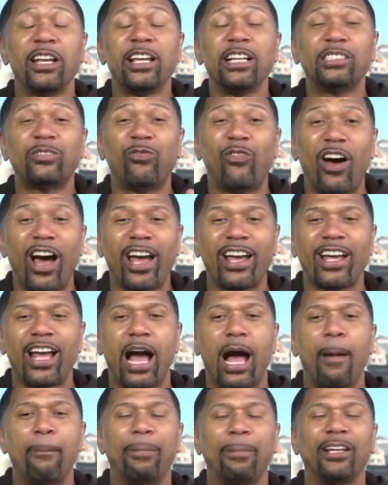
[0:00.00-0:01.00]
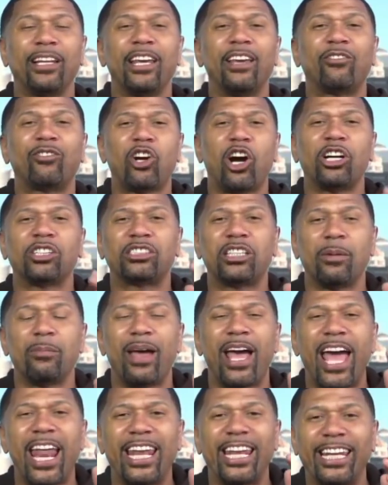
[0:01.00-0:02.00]
this fight, I believe, cost him
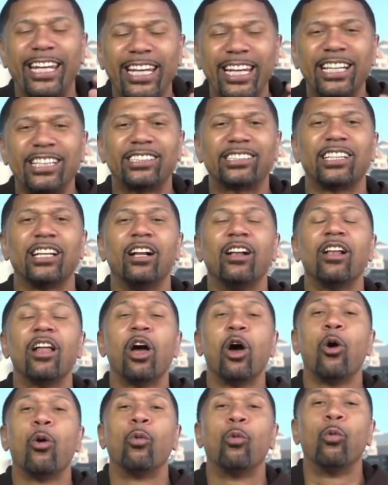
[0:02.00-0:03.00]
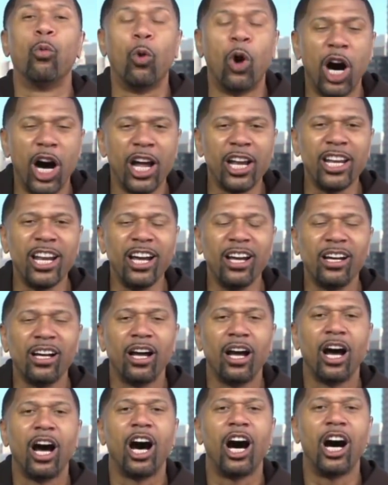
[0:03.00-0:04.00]
at least
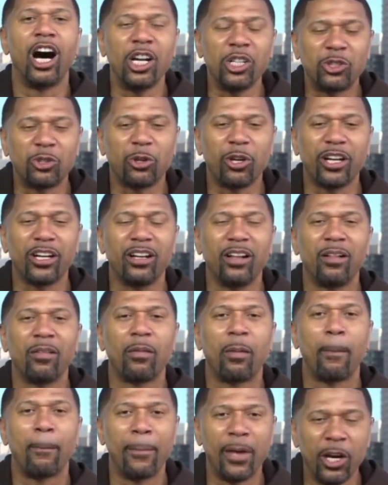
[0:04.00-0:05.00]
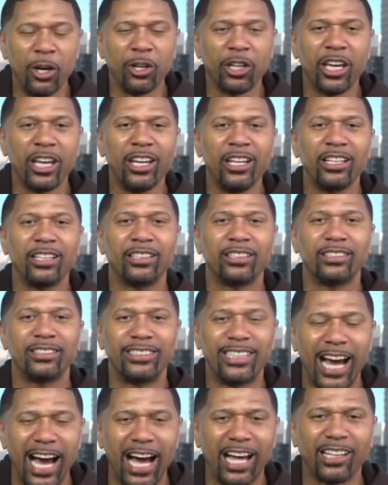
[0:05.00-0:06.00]
$100 million
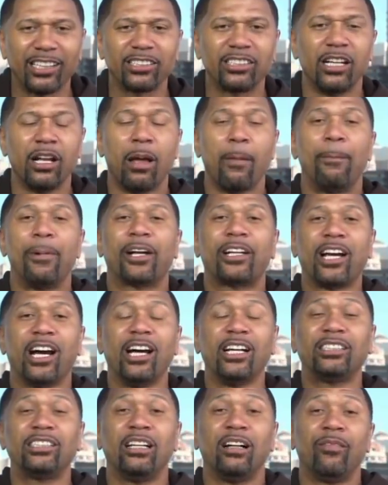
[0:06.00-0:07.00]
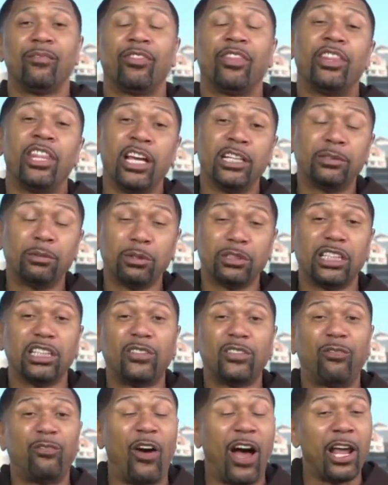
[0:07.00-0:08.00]
because this was his
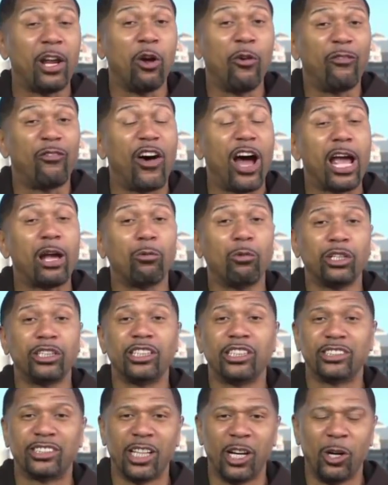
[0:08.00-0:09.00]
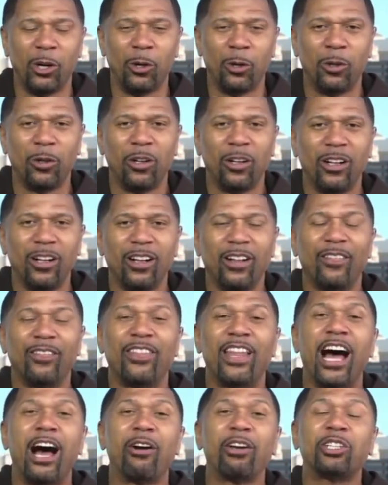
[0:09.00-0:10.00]
final fight with DAZN.
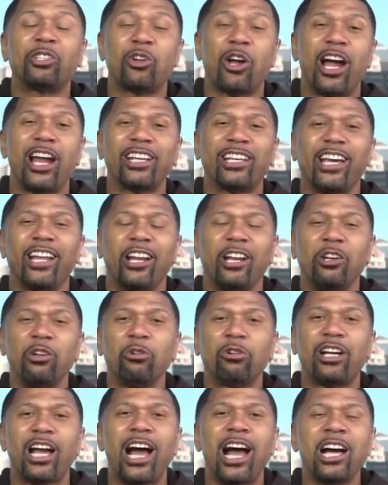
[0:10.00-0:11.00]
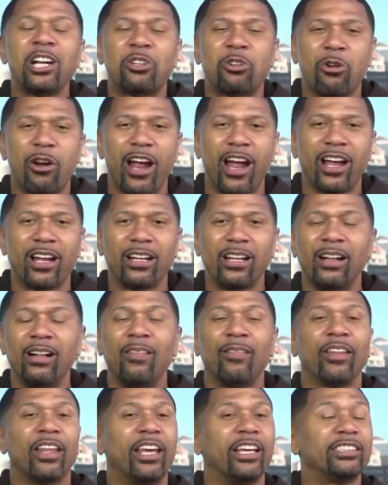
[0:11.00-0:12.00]
Now he's trying to get a new contract.
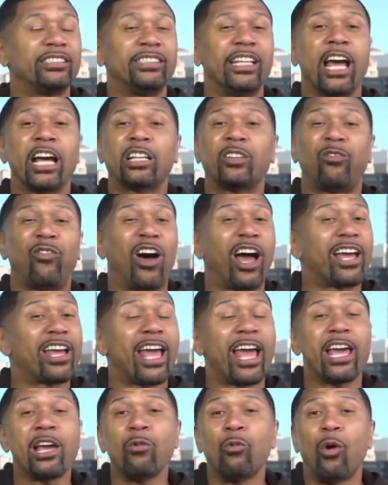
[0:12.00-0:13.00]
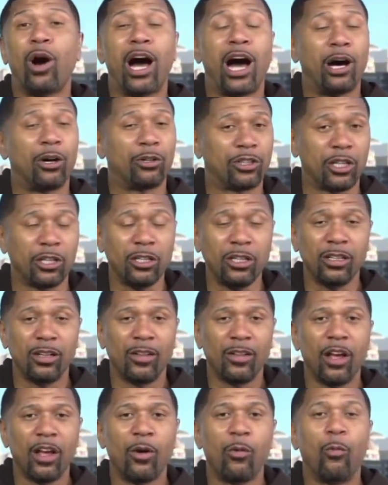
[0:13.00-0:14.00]
His next fight ain't Wilder.
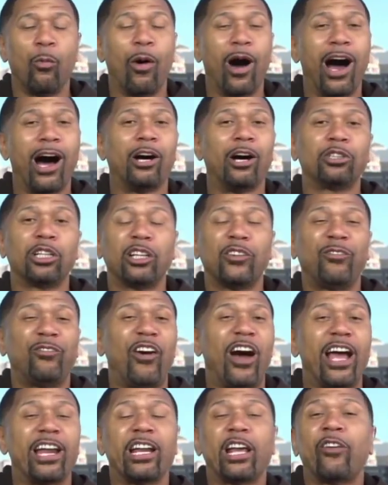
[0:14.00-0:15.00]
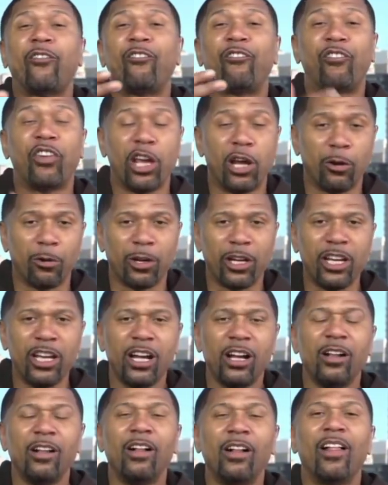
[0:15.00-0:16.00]
Wilder's fighting Fury,
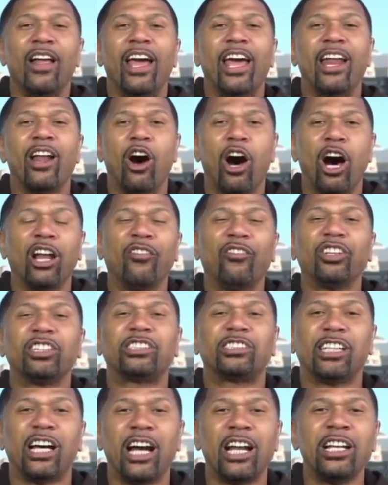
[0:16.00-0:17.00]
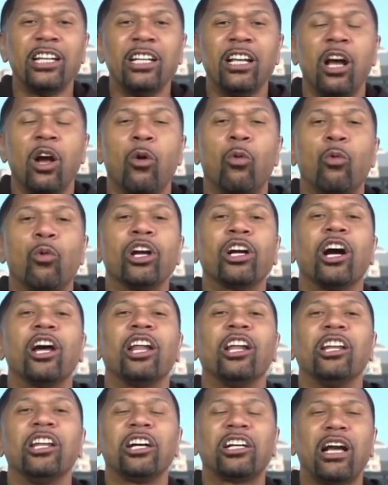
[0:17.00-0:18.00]
and all of a sudden, we're gonna
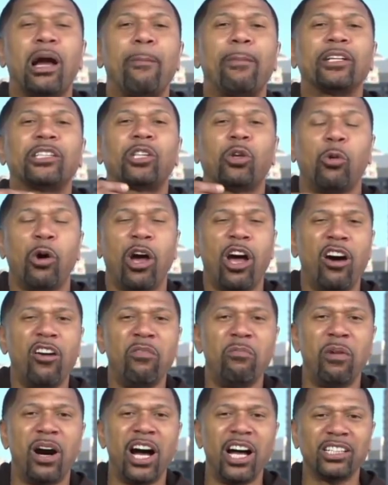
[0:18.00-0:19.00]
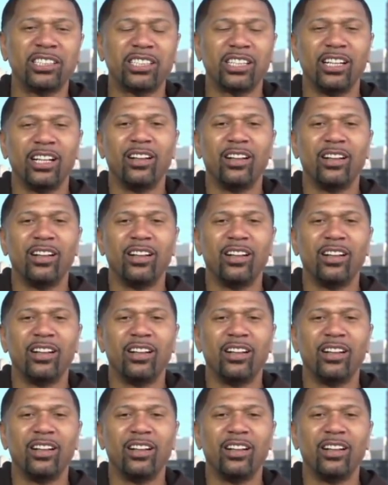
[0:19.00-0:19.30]
look up at 12 months,